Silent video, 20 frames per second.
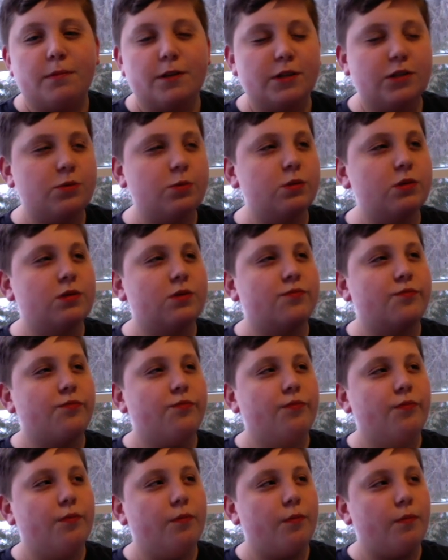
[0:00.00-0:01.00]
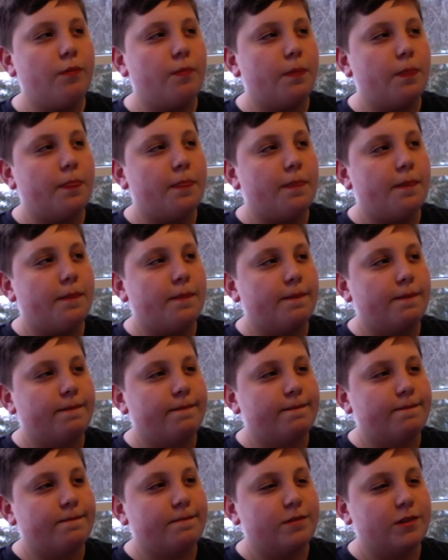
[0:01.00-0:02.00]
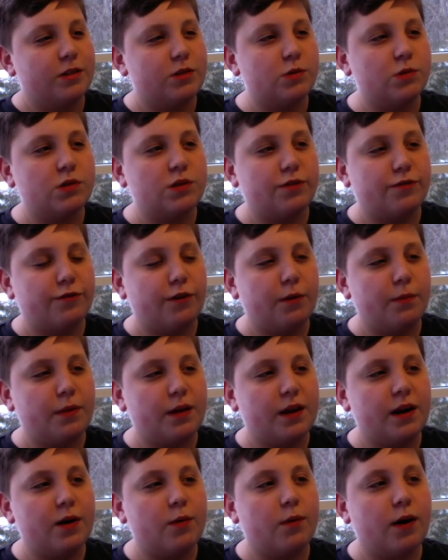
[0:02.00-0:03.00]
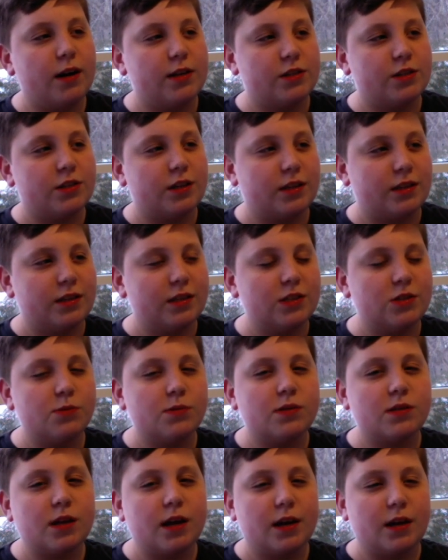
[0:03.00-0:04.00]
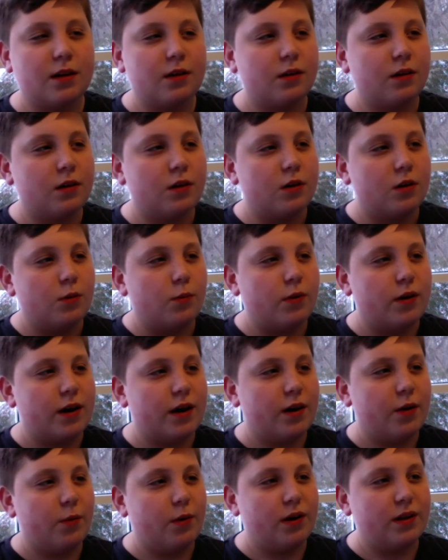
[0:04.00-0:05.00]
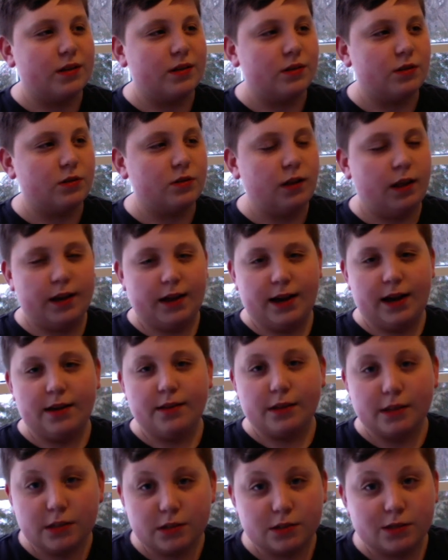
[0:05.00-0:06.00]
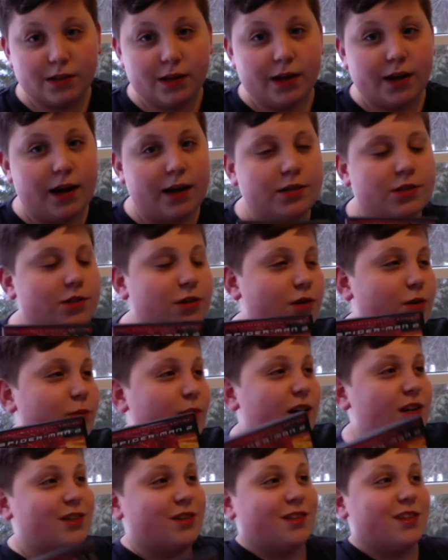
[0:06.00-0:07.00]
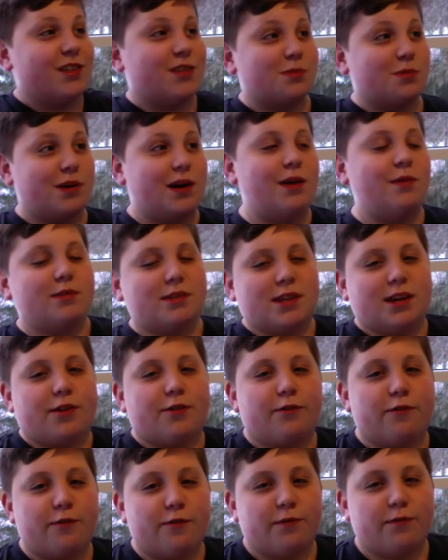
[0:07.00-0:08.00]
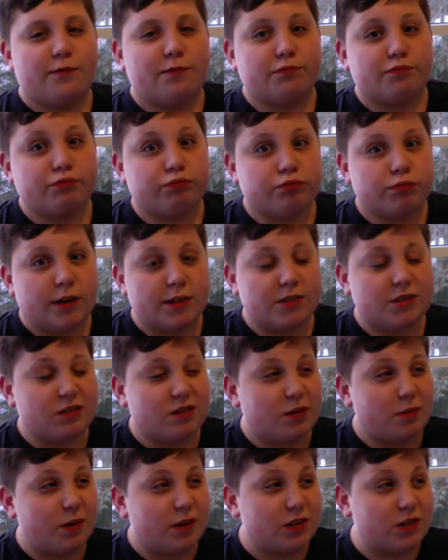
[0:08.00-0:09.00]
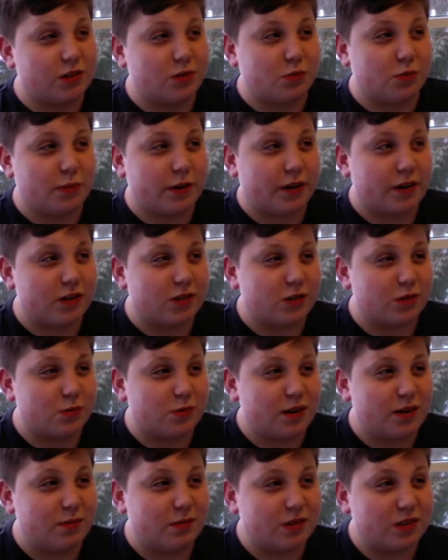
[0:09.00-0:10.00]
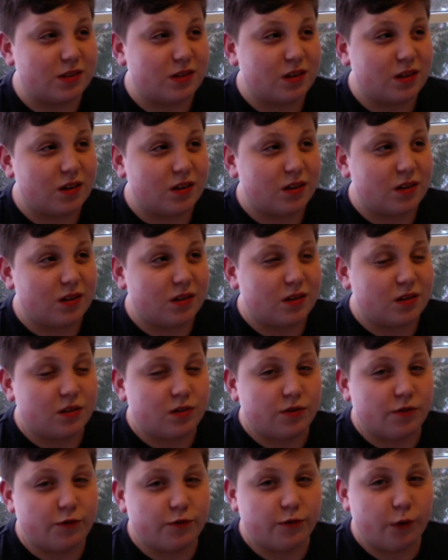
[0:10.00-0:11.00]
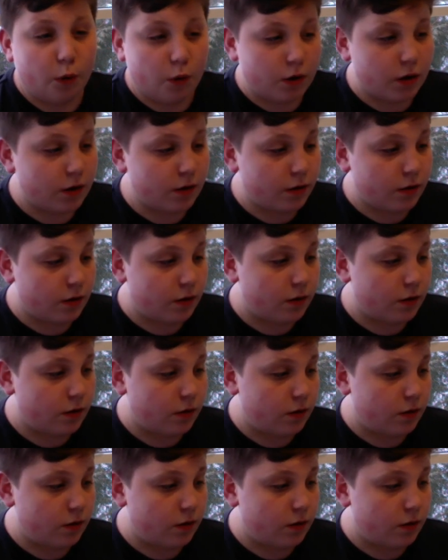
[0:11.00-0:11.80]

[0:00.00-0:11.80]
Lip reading: This was this was the film that I watched. Like, this was like when like I started watching this when I was like I watched this with my cousins when I was 4.